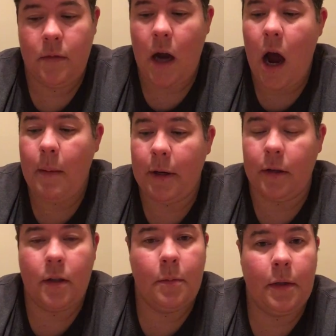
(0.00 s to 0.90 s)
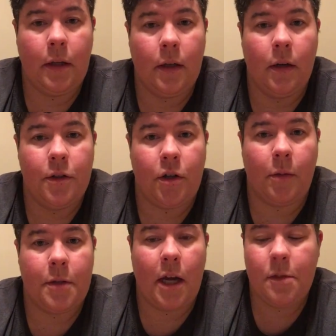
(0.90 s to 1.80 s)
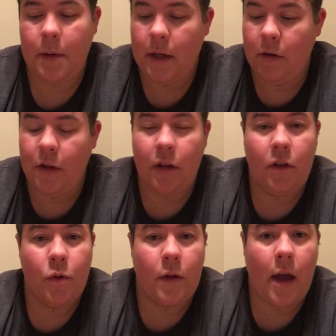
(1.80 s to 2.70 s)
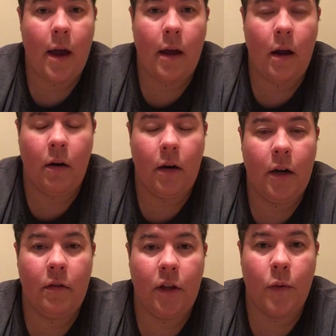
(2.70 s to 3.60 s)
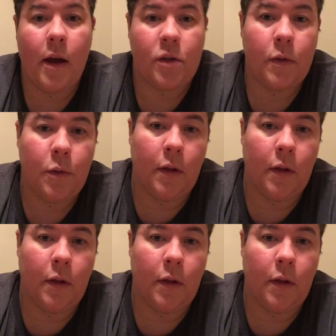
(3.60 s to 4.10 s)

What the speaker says: common to be uncircumcised, but here in the UK, or here in the US, we do